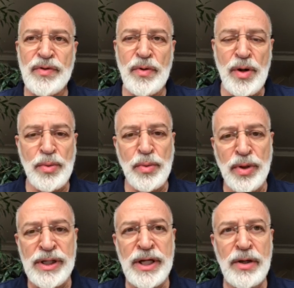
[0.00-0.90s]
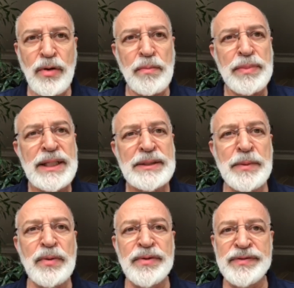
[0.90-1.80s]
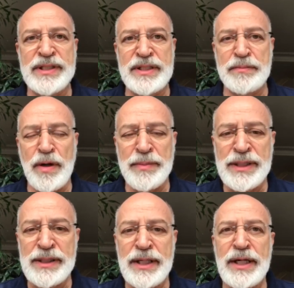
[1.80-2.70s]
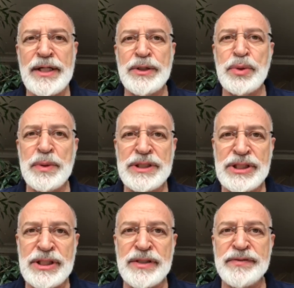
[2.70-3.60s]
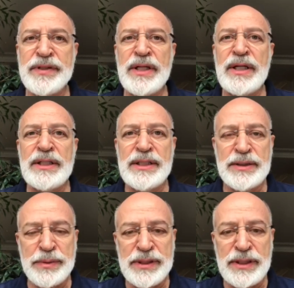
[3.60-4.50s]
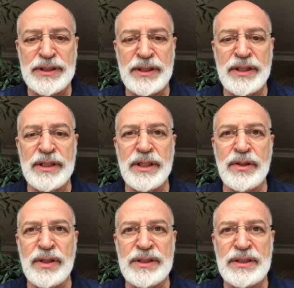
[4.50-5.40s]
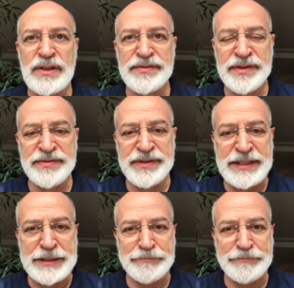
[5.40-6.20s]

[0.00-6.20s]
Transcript: from our work compatible with this moment to achieve this reduction in the cost of feed.